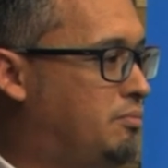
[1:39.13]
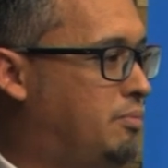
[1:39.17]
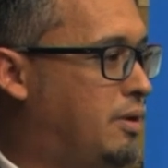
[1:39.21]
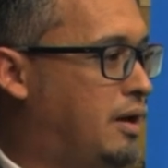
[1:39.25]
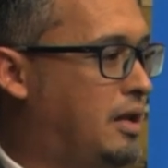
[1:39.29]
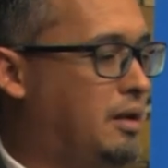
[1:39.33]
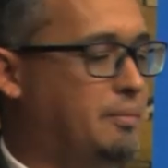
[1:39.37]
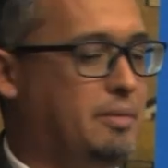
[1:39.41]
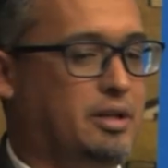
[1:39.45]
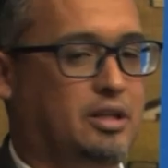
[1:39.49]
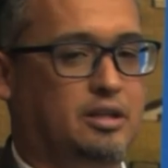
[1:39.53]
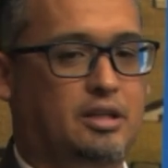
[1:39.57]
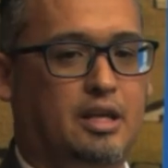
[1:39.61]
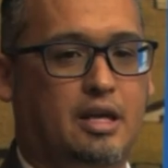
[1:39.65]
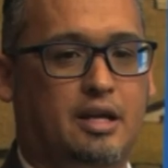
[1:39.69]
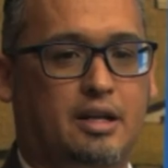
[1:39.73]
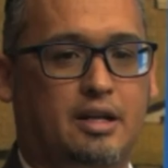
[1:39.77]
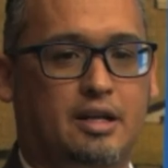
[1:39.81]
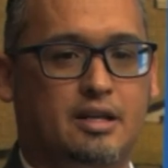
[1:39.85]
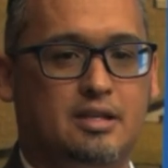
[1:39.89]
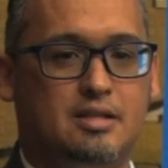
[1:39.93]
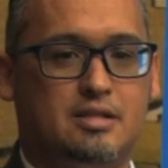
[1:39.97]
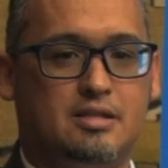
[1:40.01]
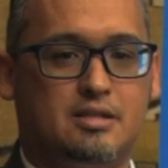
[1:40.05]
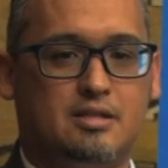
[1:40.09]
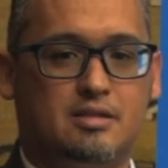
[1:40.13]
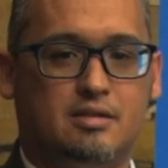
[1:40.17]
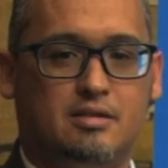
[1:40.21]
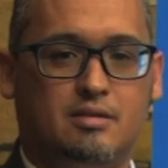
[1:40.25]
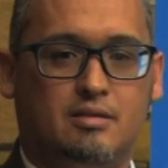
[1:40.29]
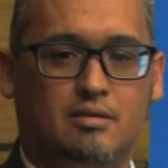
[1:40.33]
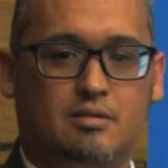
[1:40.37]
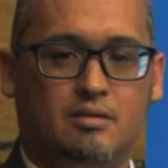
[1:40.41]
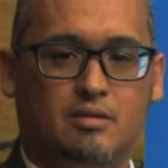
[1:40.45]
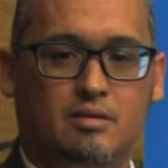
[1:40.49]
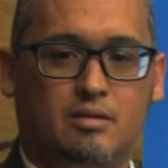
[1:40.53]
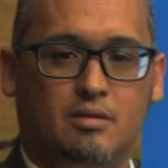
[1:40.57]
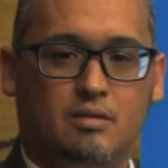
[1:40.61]
parliamentarians
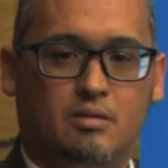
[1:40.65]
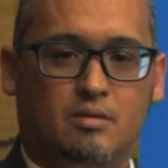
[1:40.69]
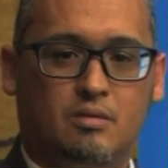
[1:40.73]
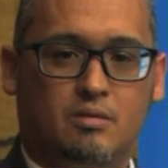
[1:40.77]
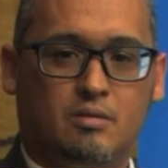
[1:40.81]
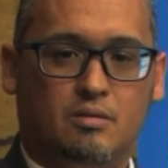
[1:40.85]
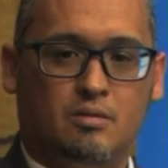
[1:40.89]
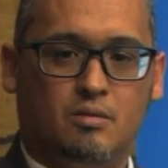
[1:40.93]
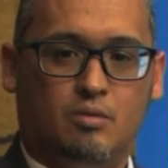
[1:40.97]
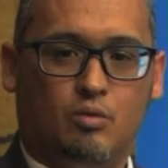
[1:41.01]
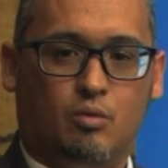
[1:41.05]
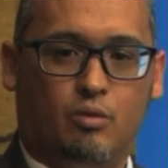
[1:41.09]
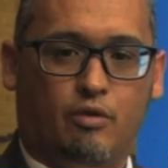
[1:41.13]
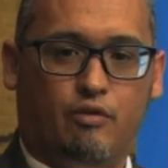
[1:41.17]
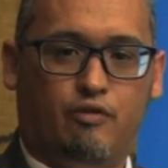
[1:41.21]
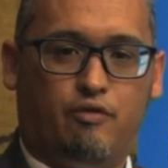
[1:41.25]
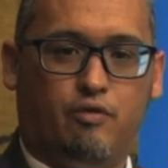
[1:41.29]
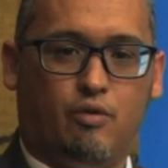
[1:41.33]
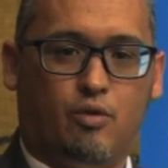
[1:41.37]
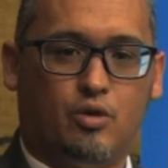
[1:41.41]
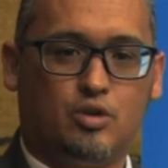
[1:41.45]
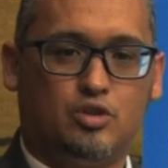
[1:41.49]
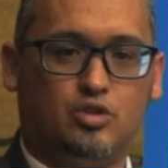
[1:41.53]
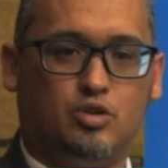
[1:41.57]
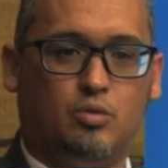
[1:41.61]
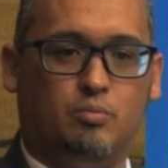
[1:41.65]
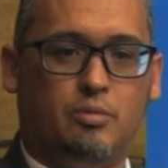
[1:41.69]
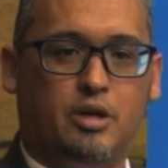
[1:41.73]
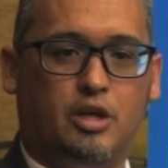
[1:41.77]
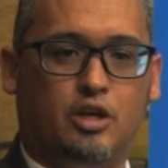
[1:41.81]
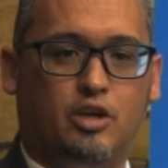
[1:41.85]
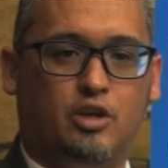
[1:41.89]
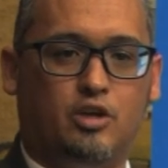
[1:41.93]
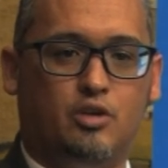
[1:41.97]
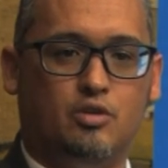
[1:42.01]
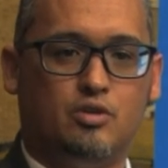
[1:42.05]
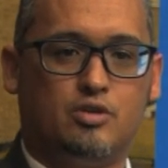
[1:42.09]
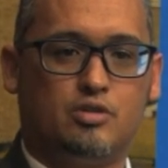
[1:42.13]
were forced to
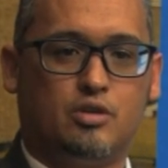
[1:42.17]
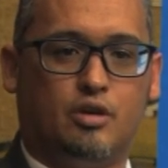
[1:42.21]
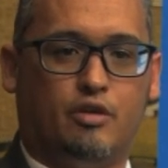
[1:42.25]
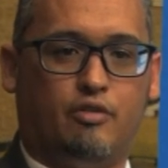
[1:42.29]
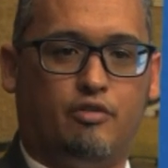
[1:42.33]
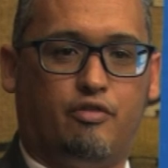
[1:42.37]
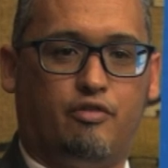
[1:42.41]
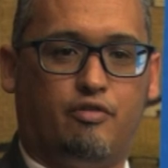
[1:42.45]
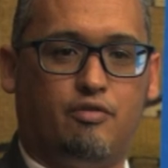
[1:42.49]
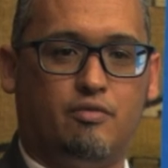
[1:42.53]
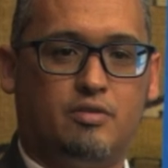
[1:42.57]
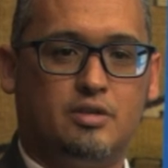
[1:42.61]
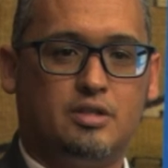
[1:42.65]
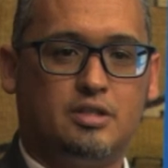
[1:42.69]
make use of